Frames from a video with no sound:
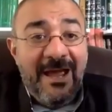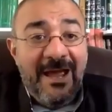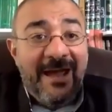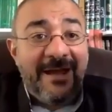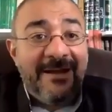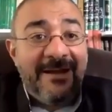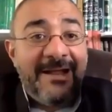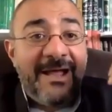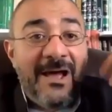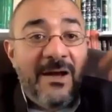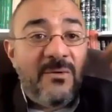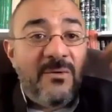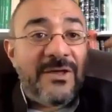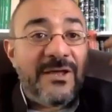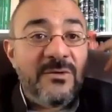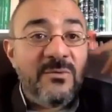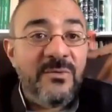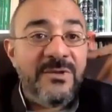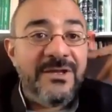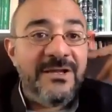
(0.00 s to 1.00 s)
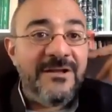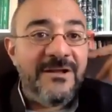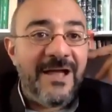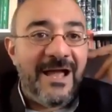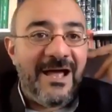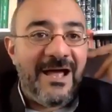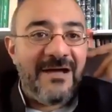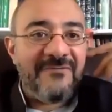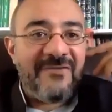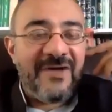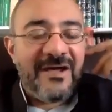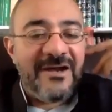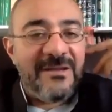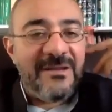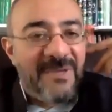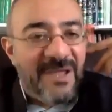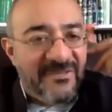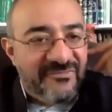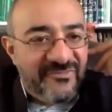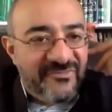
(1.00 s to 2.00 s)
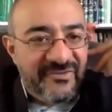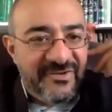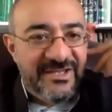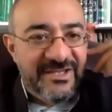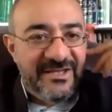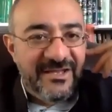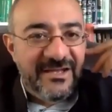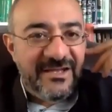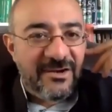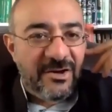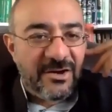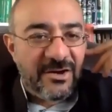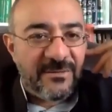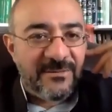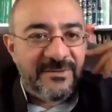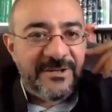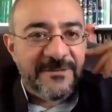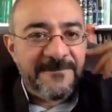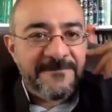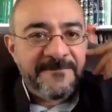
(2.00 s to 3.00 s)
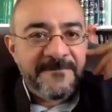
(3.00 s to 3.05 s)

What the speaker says: And how can we have a riba-free economy?